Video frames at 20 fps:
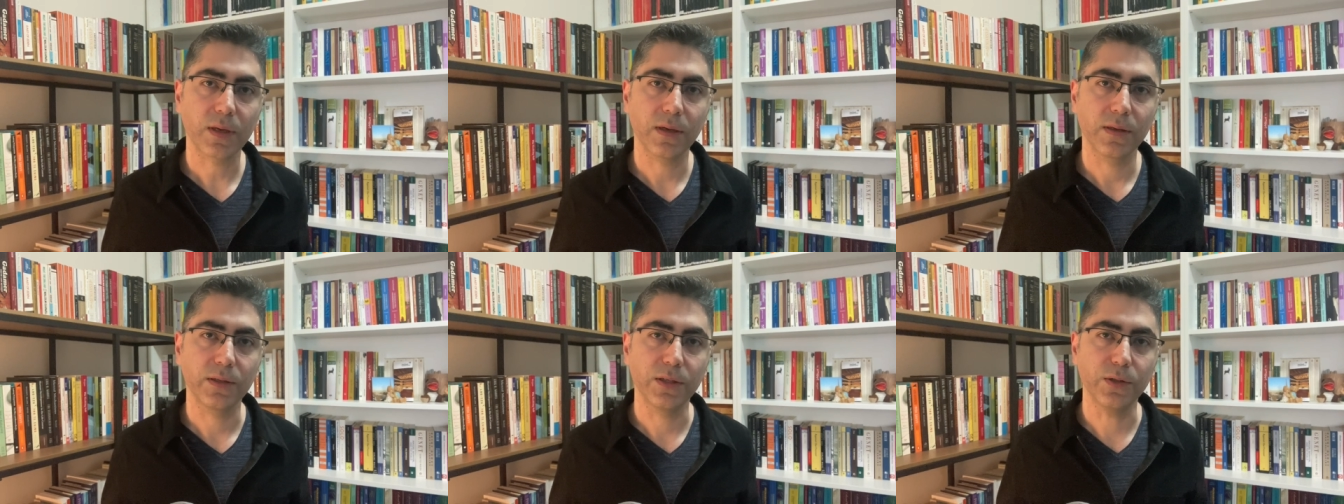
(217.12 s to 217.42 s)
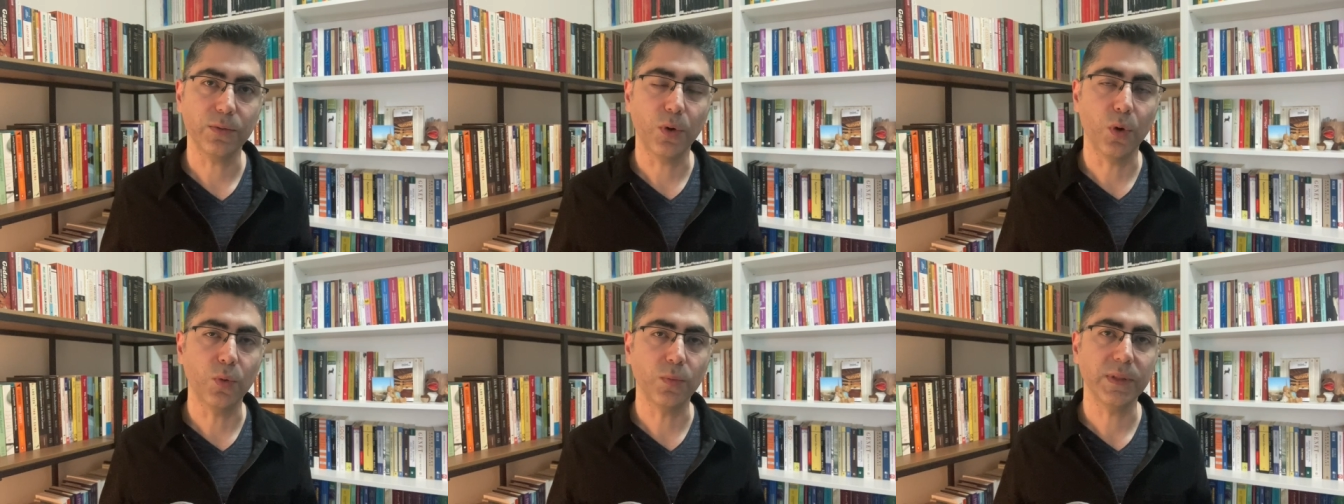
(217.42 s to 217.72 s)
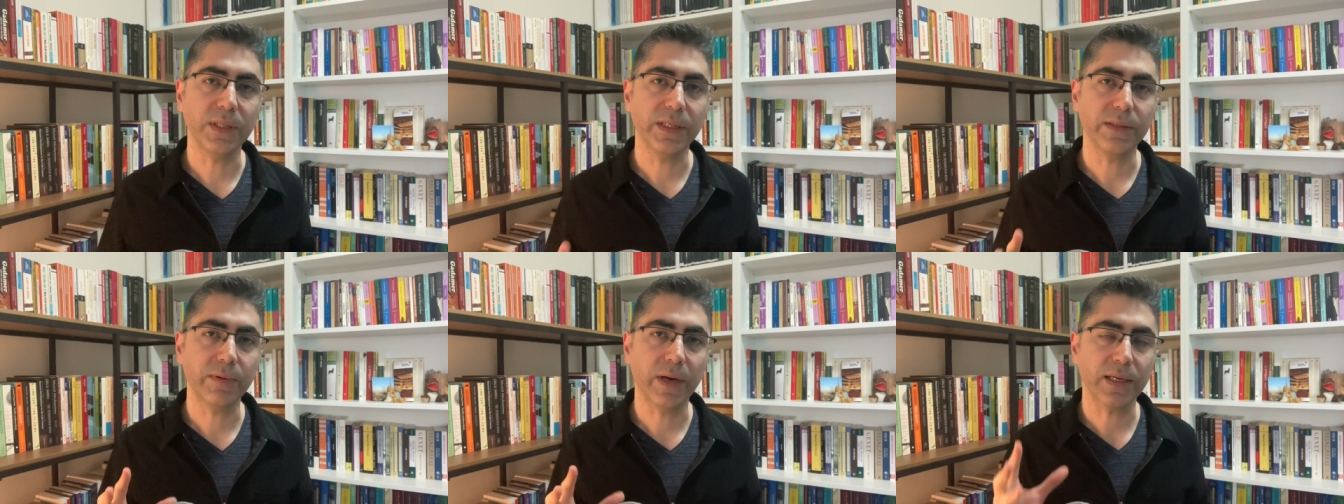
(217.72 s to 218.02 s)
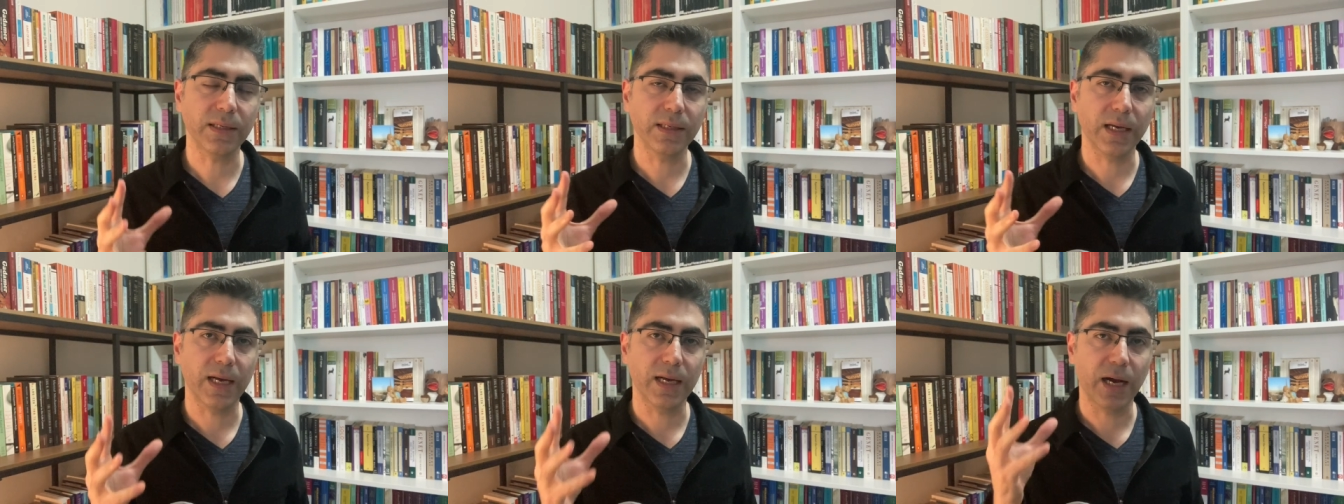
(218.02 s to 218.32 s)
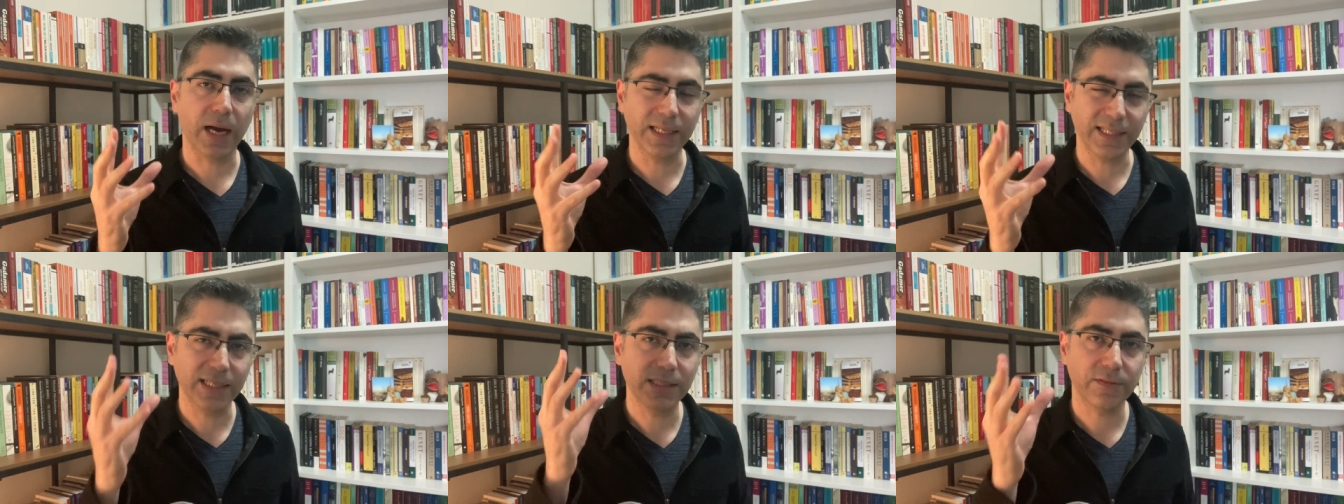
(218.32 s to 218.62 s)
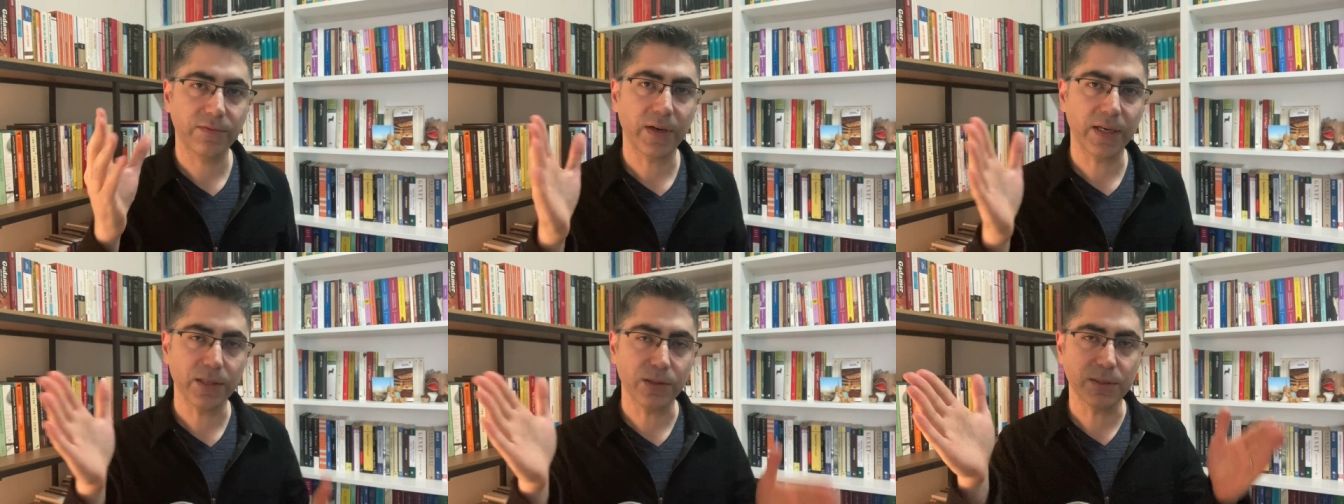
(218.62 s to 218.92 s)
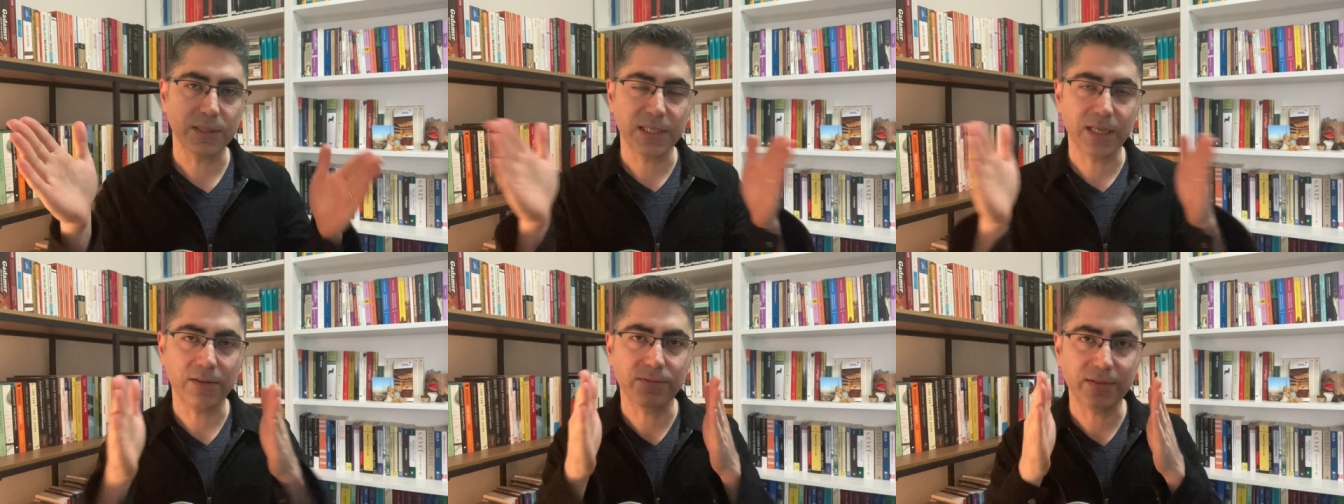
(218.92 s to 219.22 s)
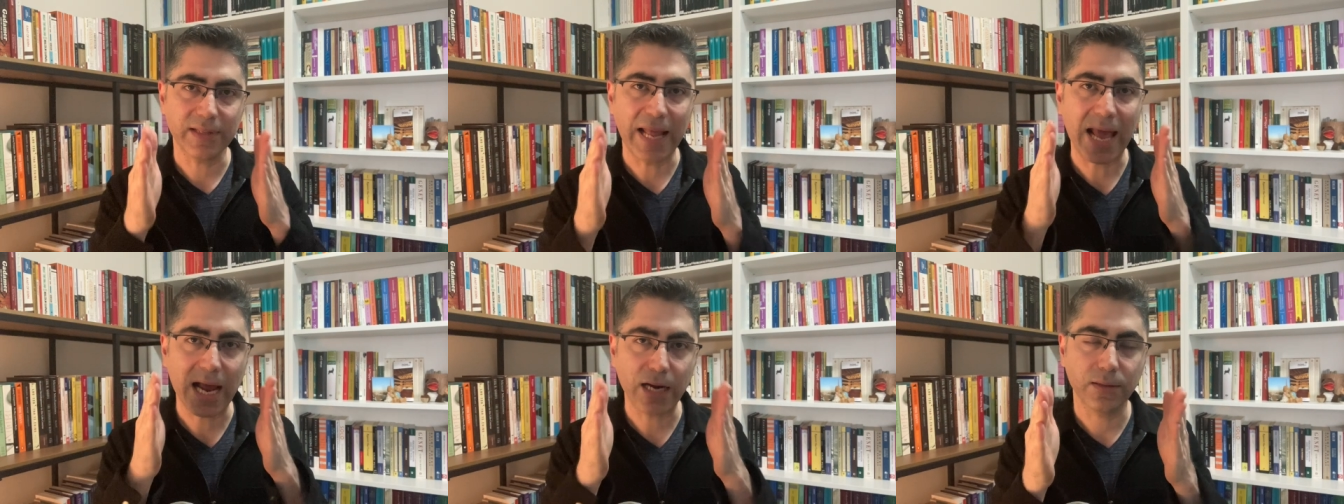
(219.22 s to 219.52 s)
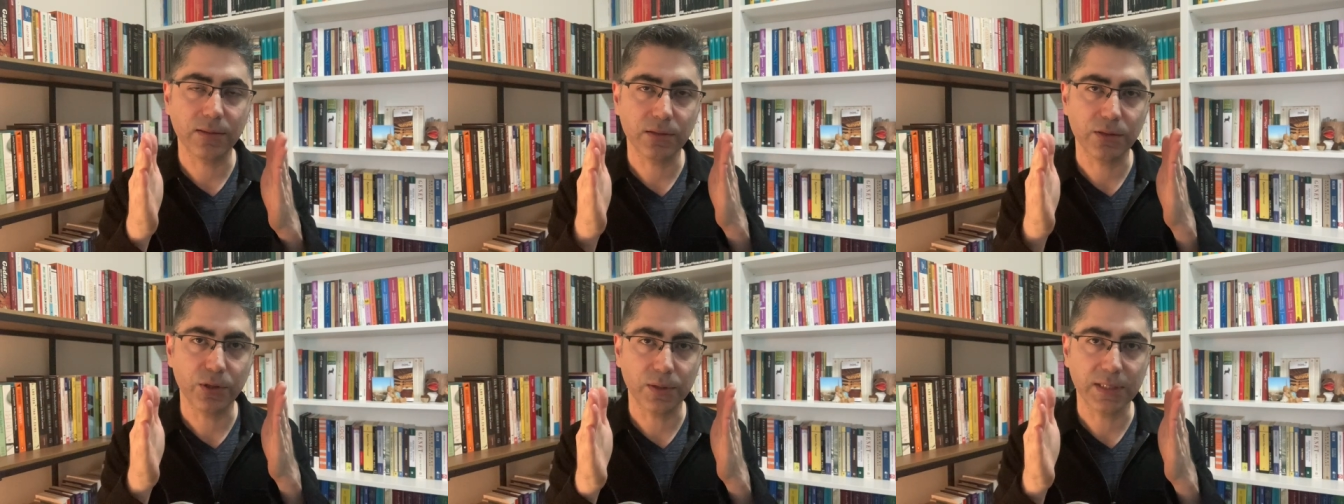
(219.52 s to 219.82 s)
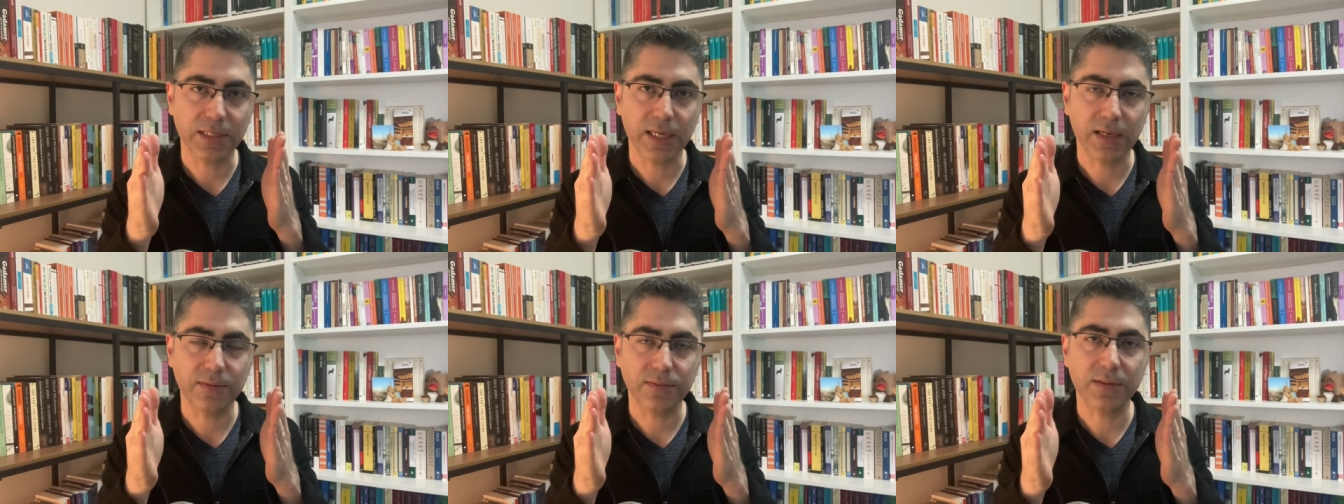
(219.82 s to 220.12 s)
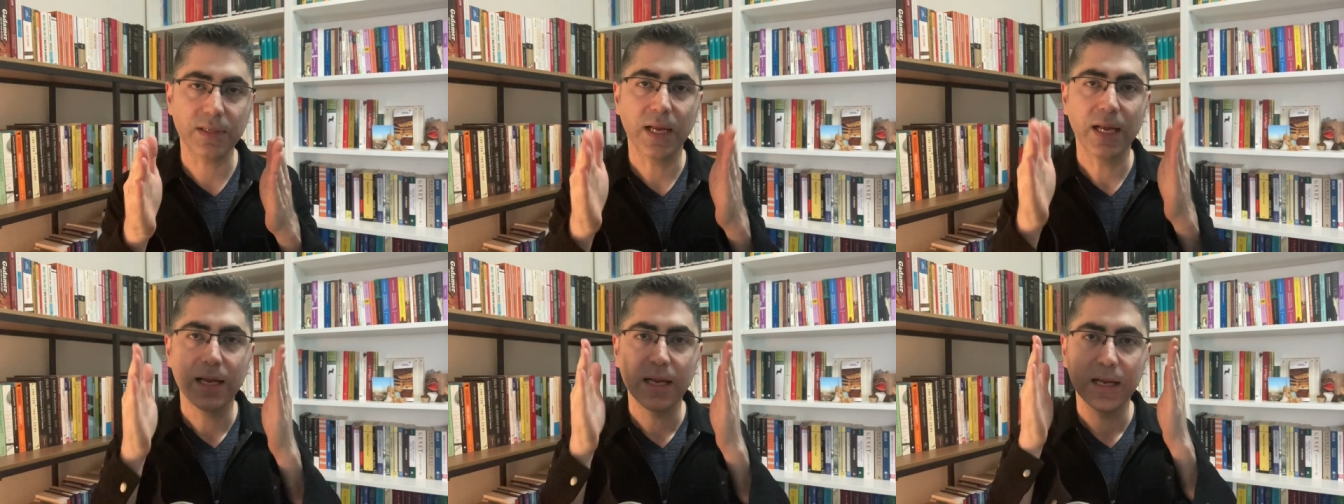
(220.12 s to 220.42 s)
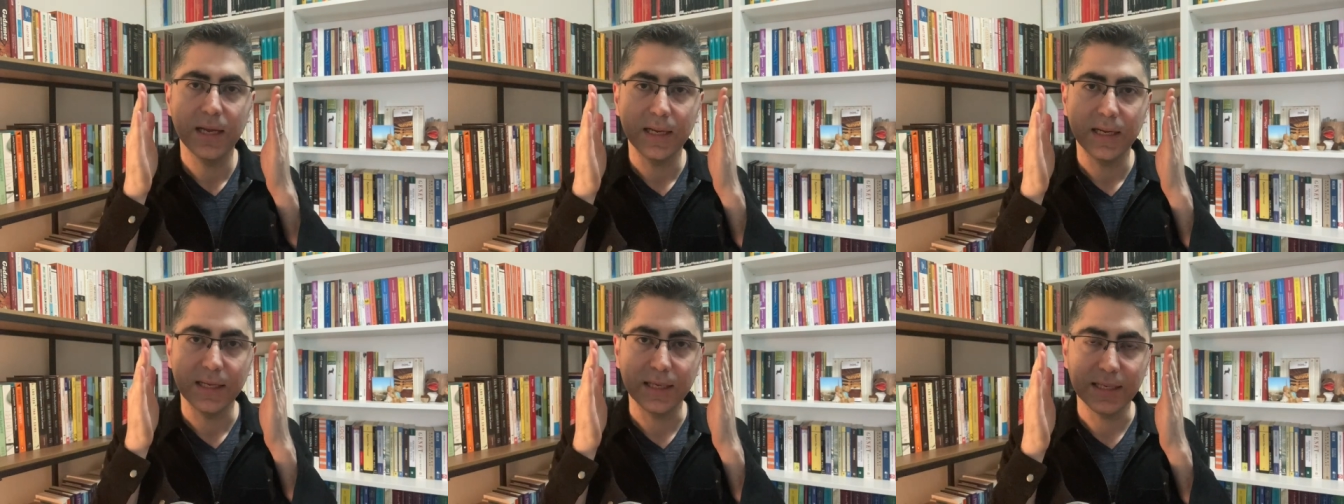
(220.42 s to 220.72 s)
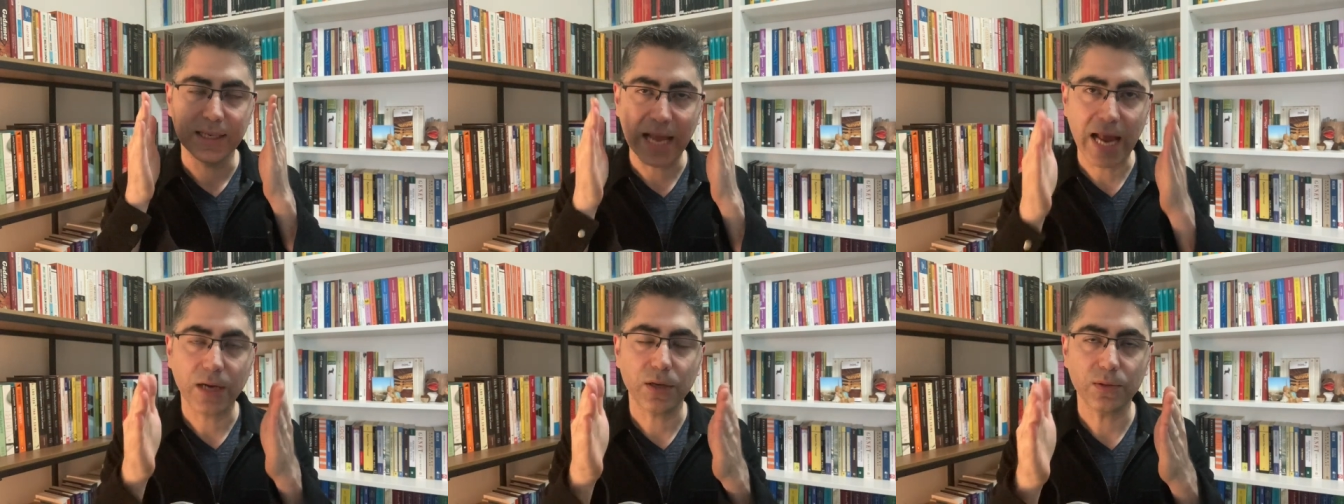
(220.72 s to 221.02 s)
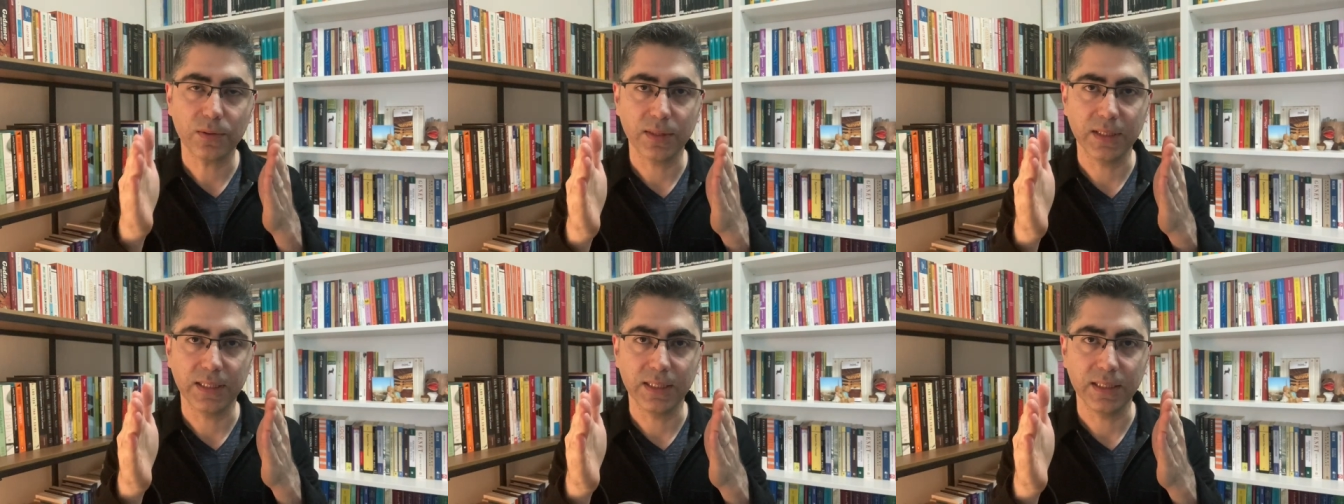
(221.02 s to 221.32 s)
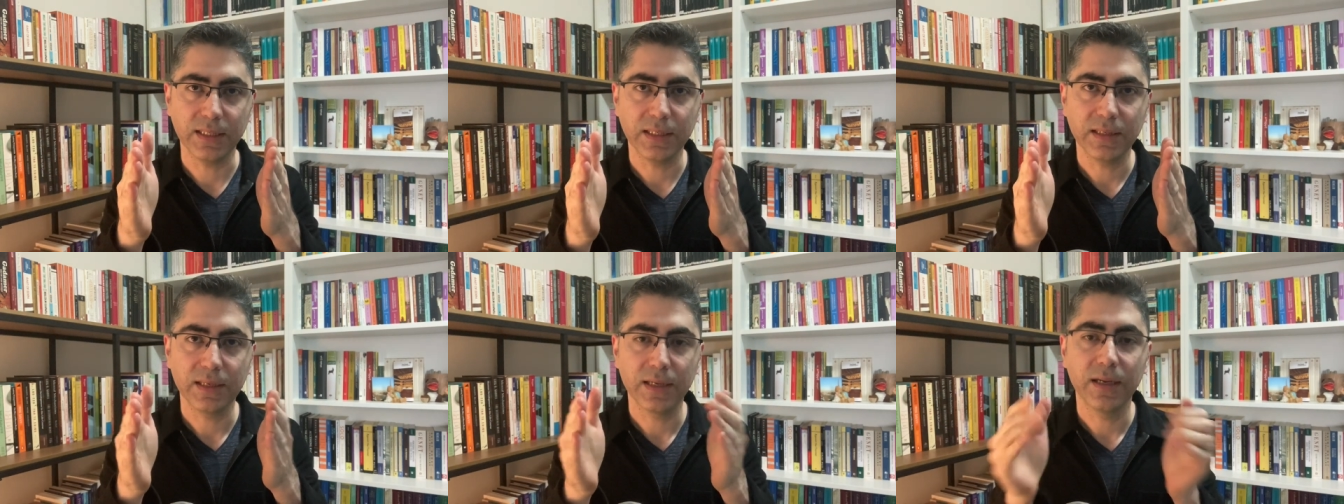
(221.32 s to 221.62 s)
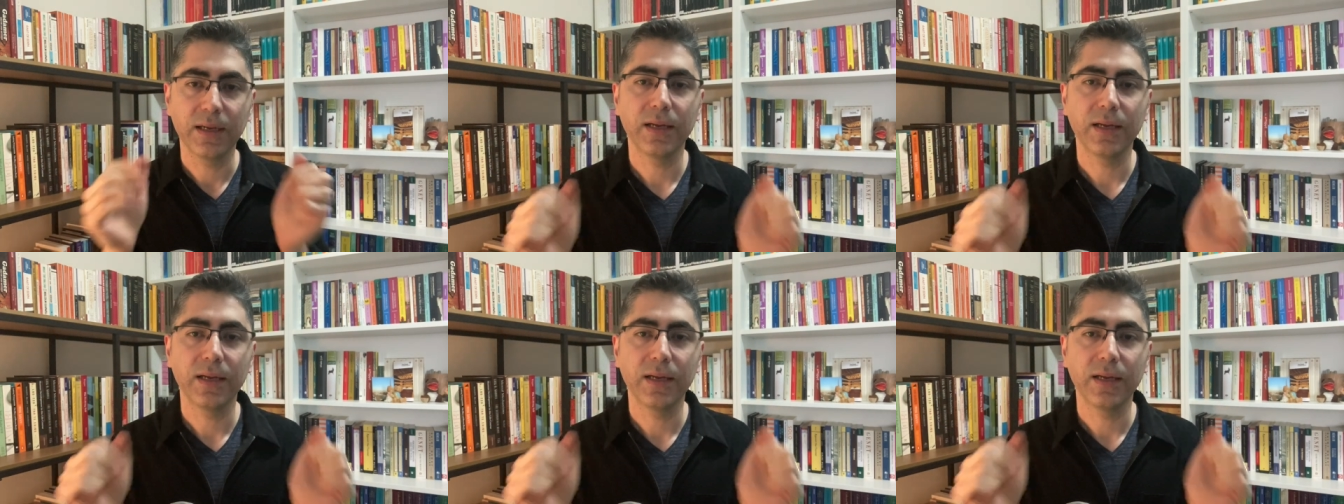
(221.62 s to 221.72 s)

You only recognize, identify yourself, na yourselves narrowly